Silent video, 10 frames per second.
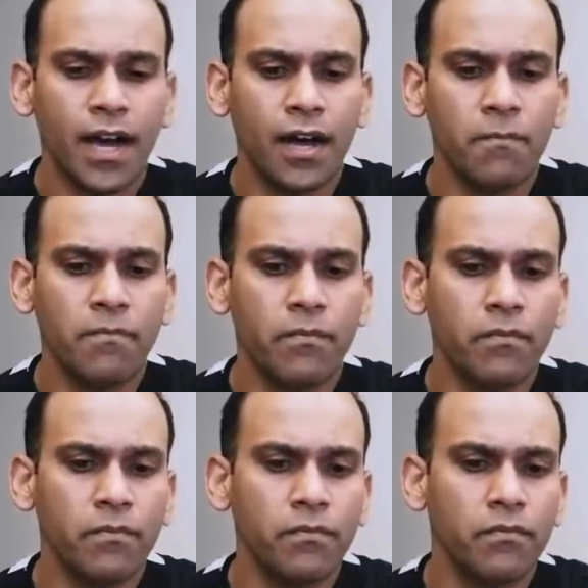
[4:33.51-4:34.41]
Yeah.
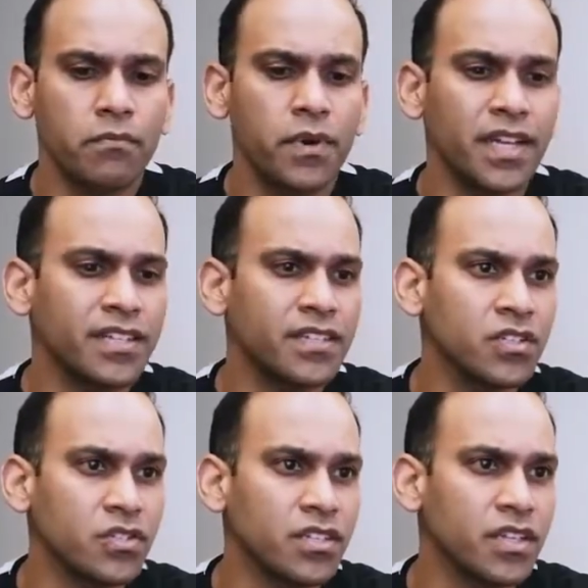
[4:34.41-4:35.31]
But it's
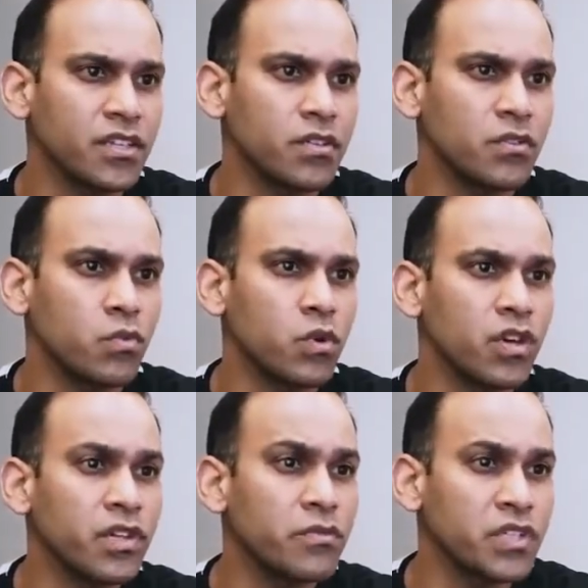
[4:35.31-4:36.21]
interesting, the
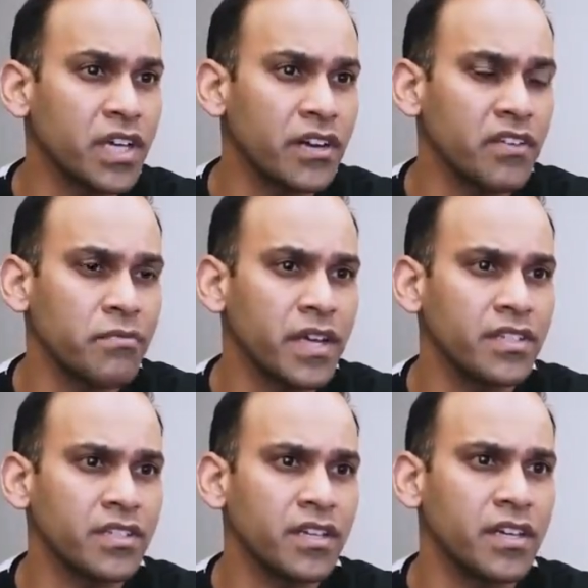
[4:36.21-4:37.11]
world of regenerative
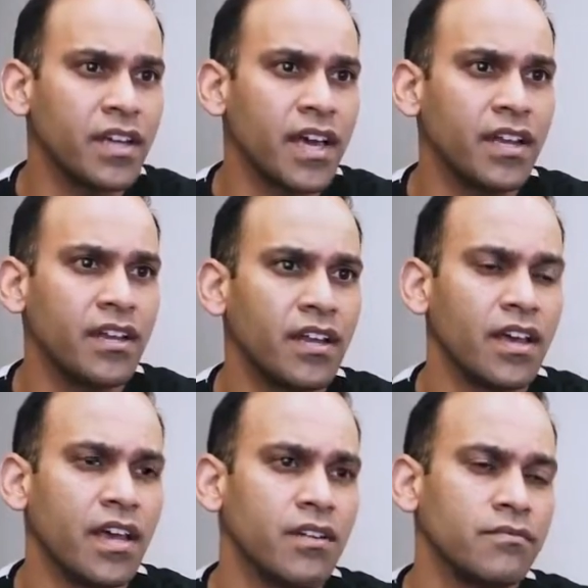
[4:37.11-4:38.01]
medicine, and
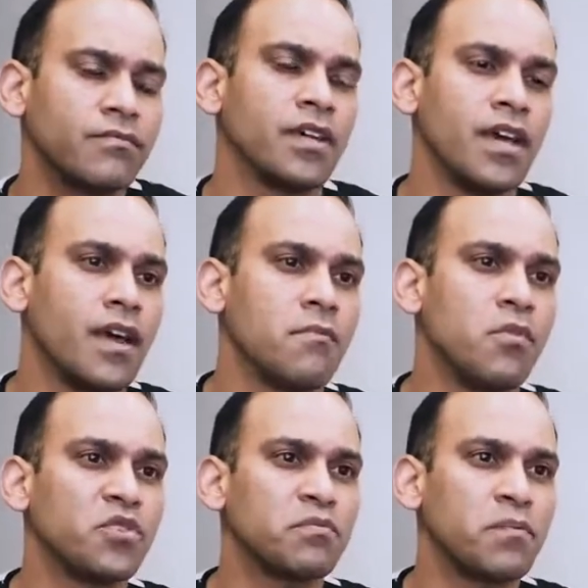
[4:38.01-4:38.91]

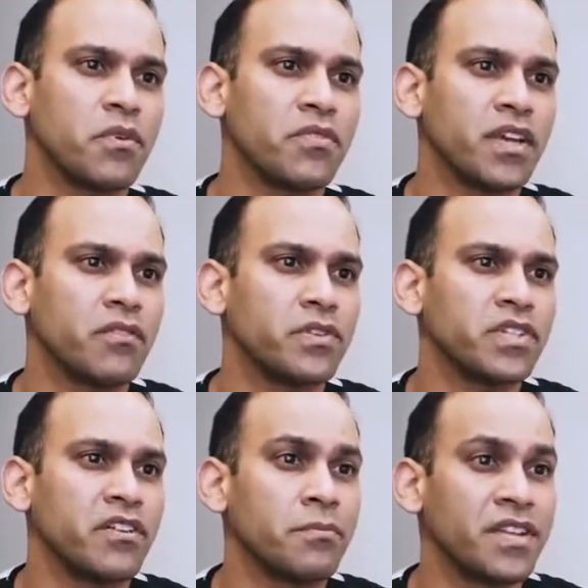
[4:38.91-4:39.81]
most people think of
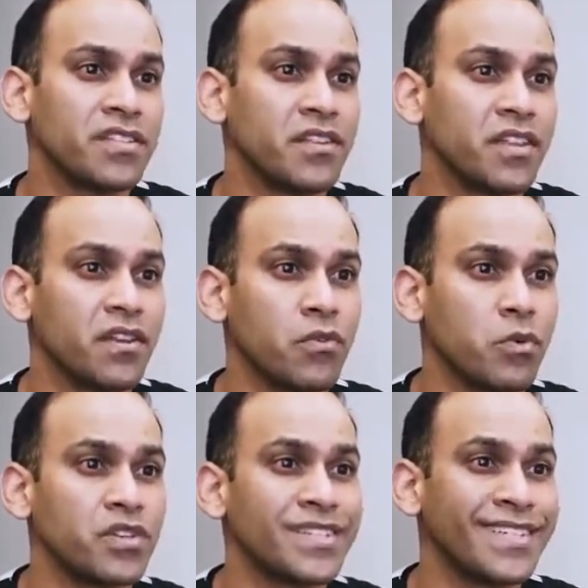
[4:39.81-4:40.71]
regenerative medicine and think of the
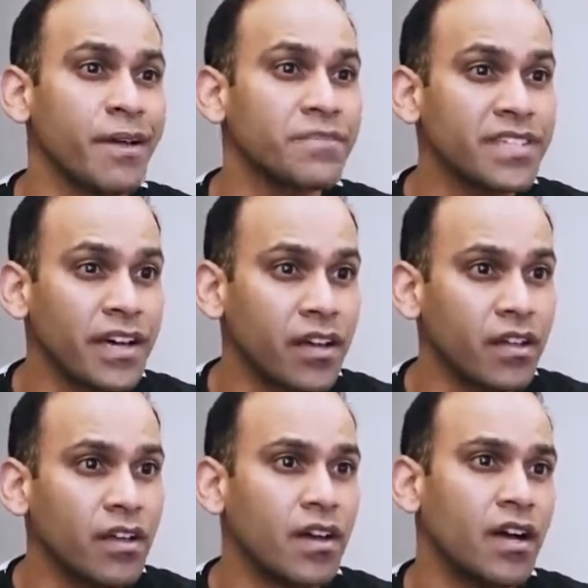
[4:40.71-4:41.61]
word stem
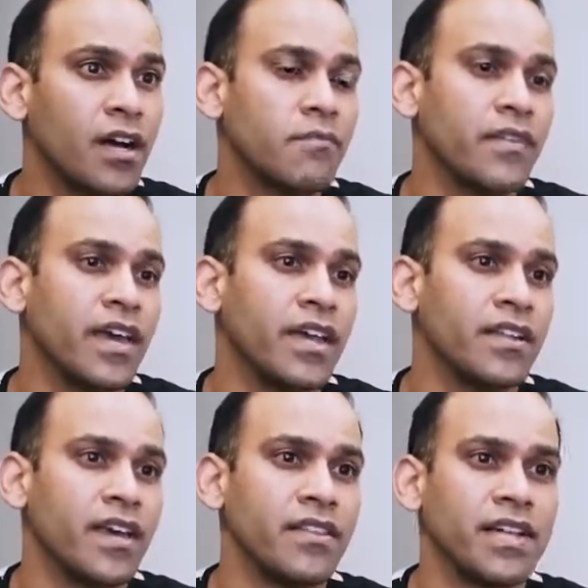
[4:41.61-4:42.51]
cell. Yes.
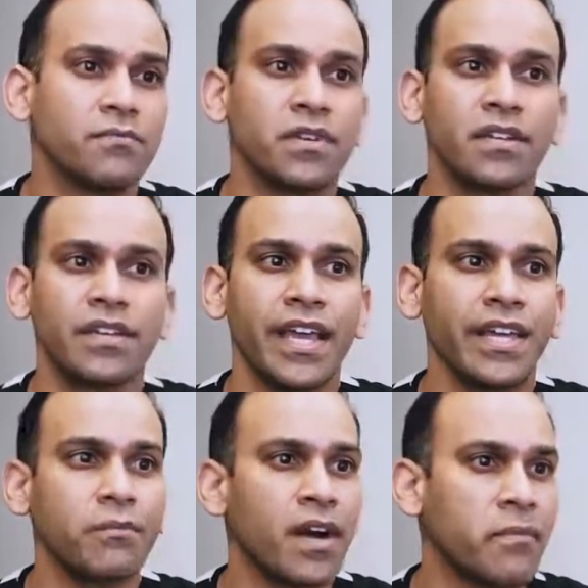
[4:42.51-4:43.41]
And that's been
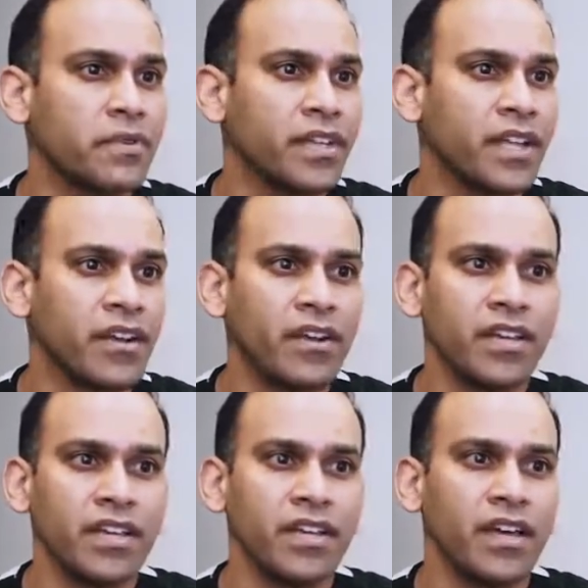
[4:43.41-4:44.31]
gaining
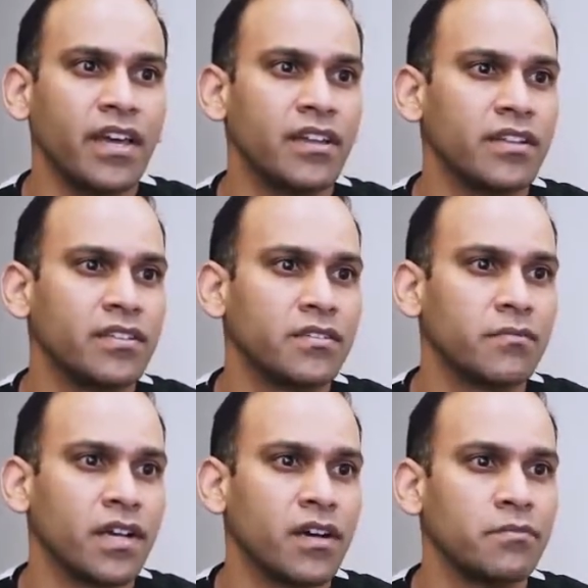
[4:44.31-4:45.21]
popularity, and it's
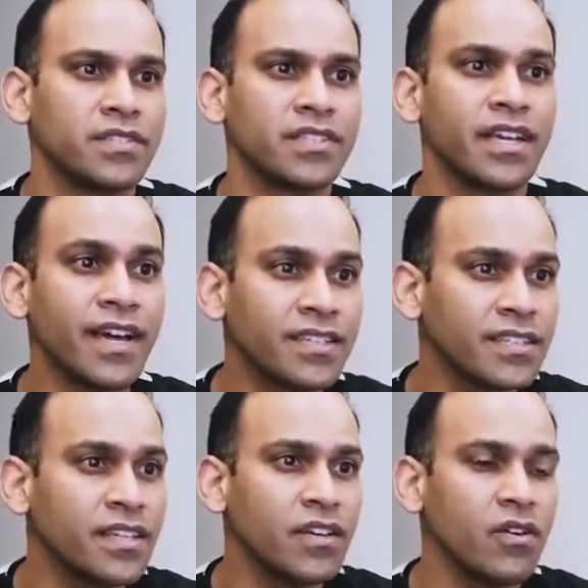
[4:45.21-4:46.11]
become
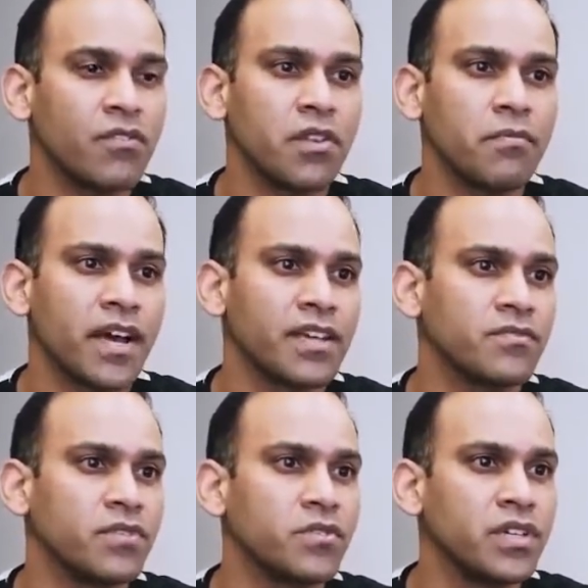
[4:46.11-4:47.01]
sexy over the
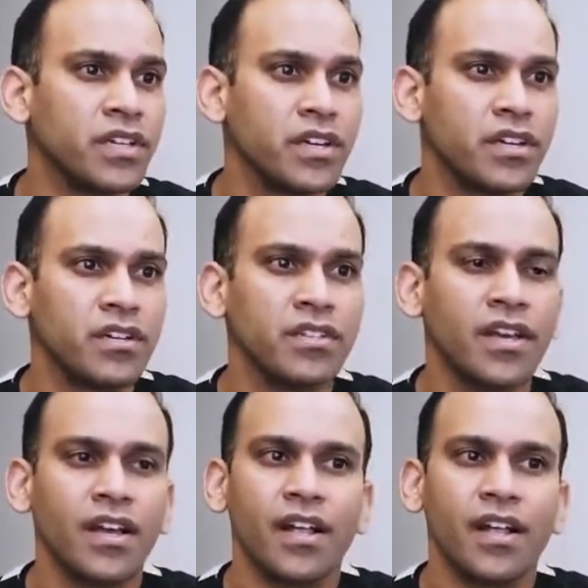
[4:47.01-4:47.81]
past few years. Right.